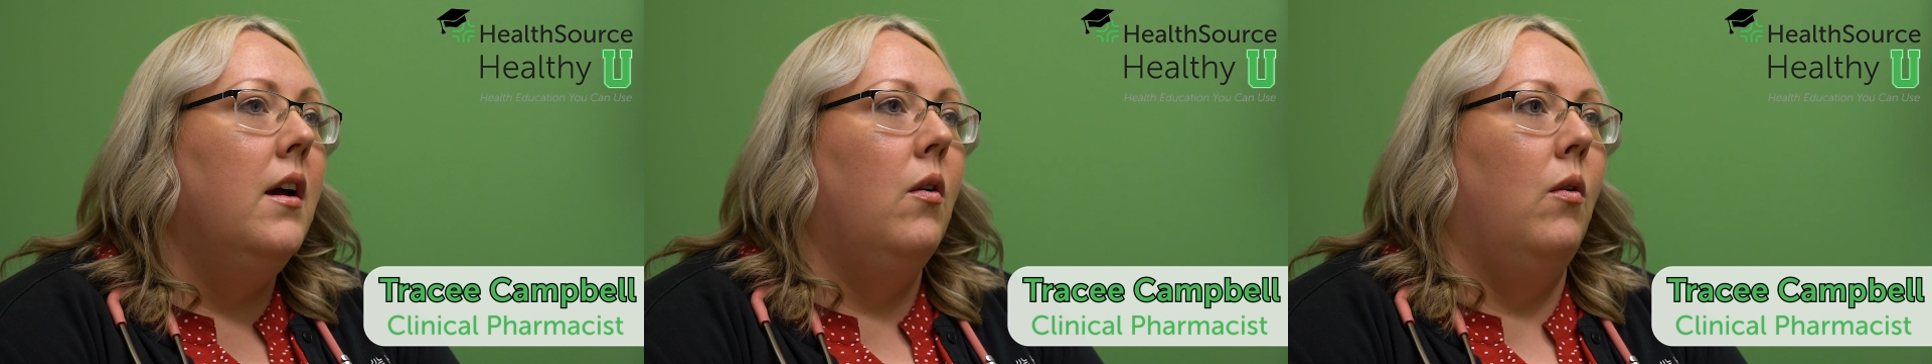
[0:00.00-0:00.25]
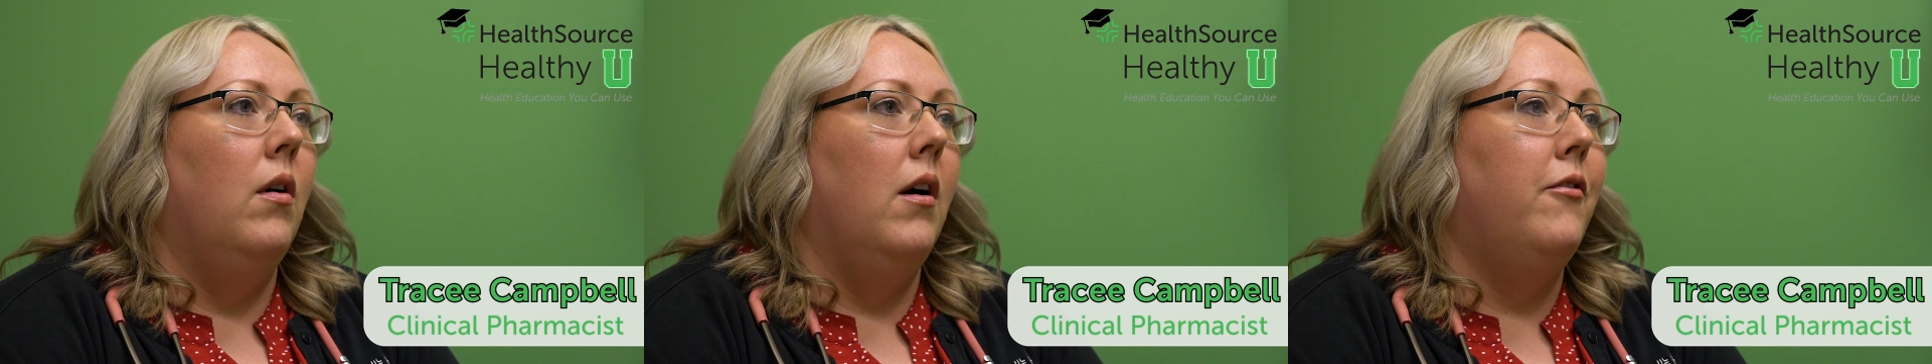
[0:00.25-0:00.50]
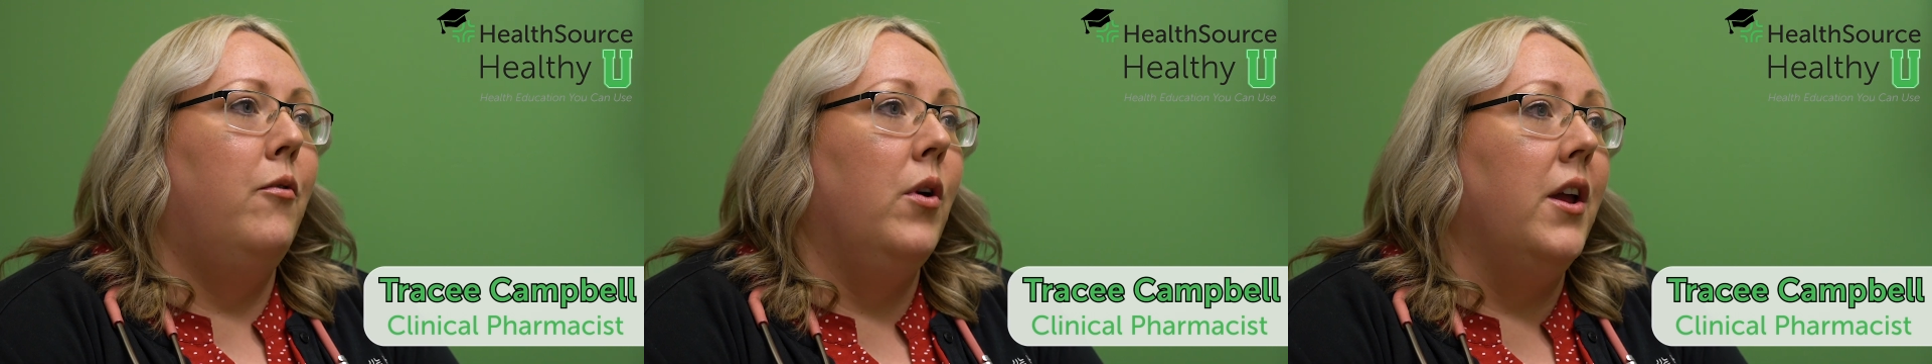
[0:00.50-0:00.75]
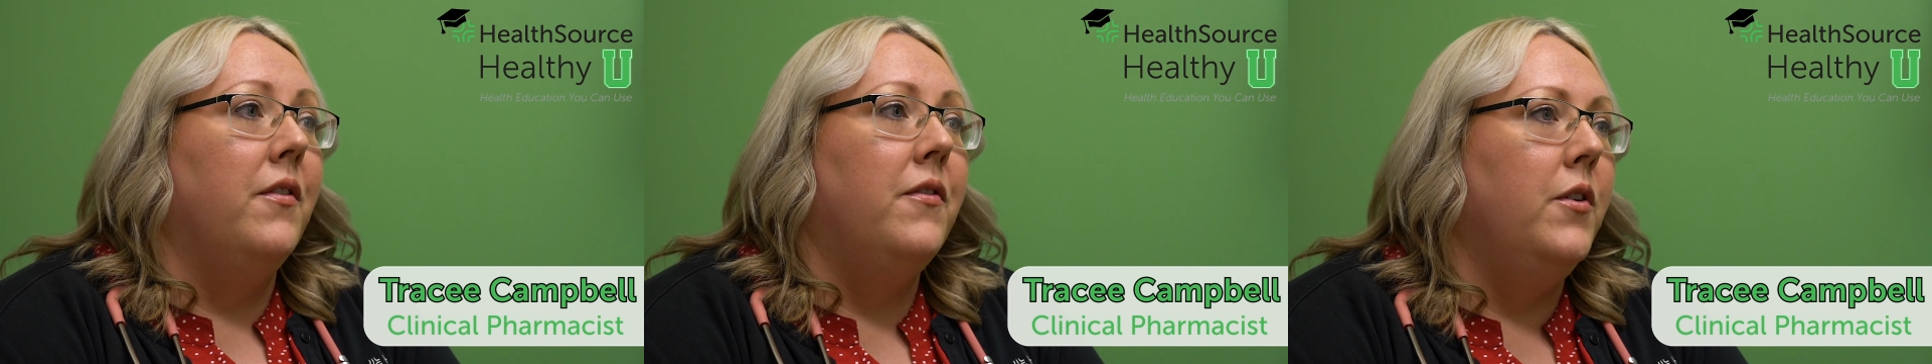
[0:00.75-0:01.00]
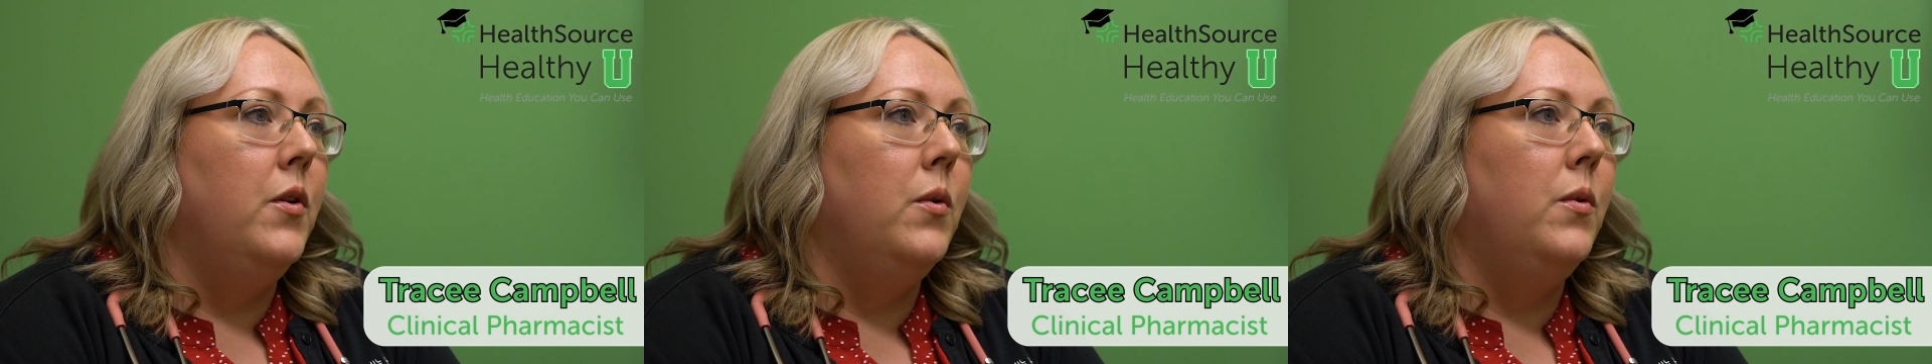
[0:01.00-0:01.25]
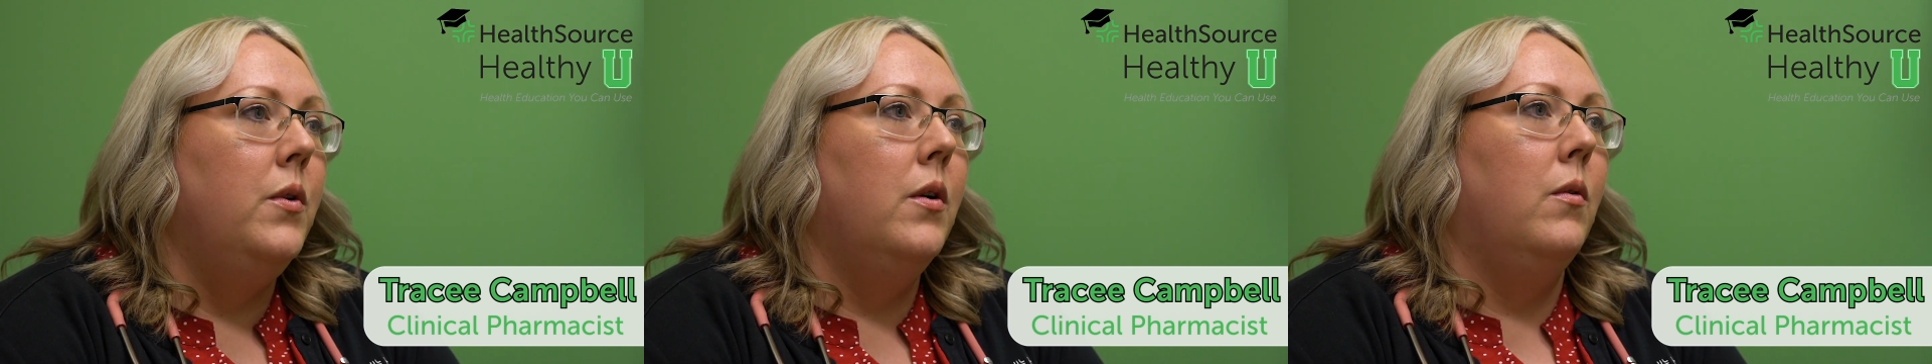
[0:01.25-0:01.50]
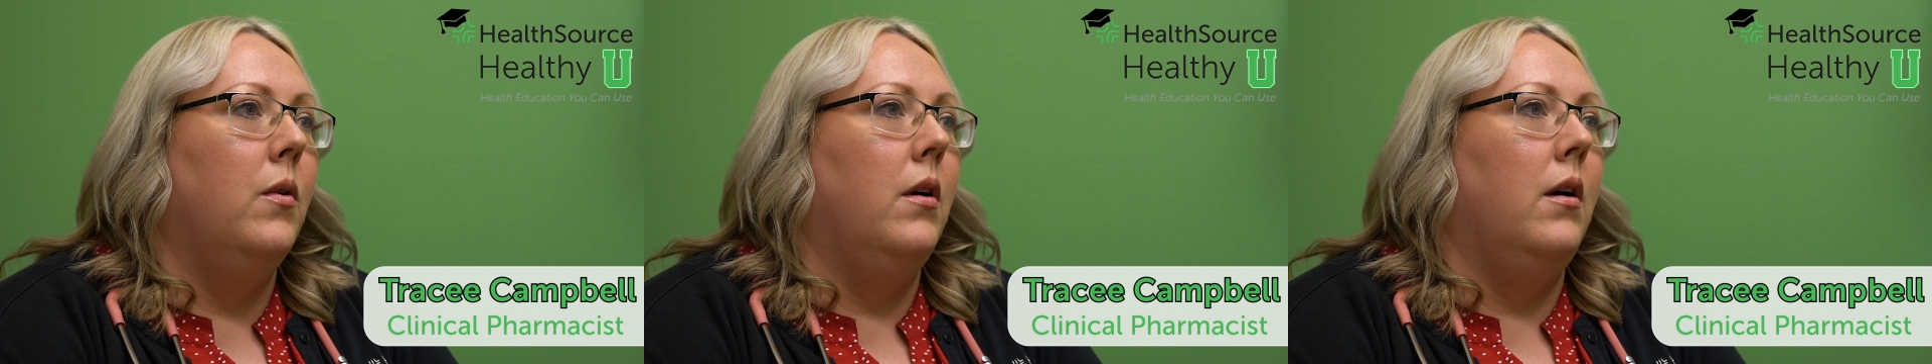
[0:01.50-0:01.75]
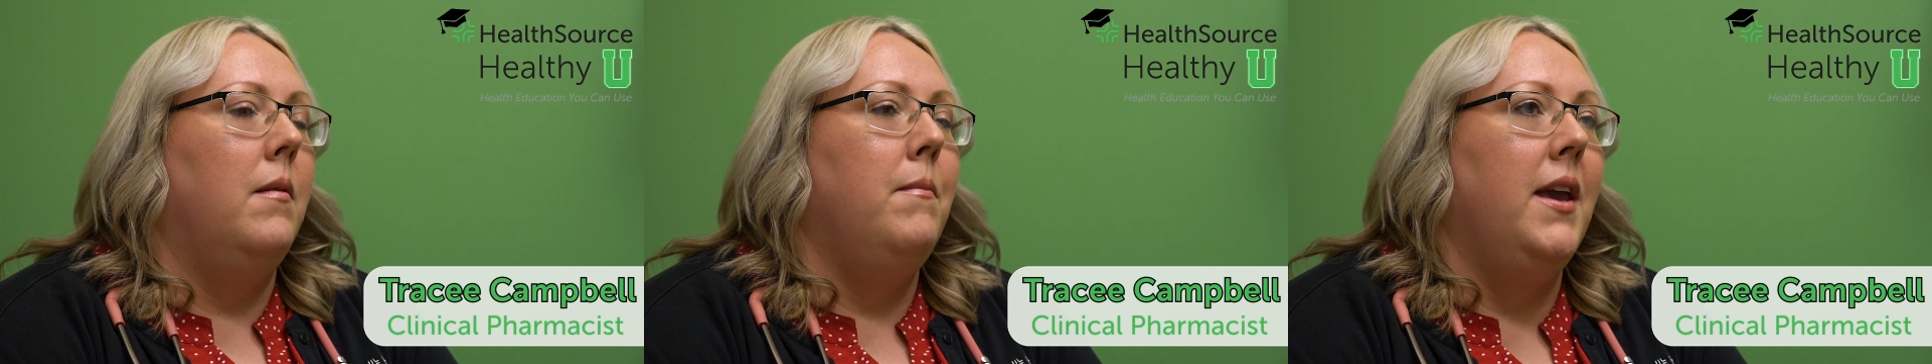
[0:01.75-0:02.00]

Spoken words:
or affording food or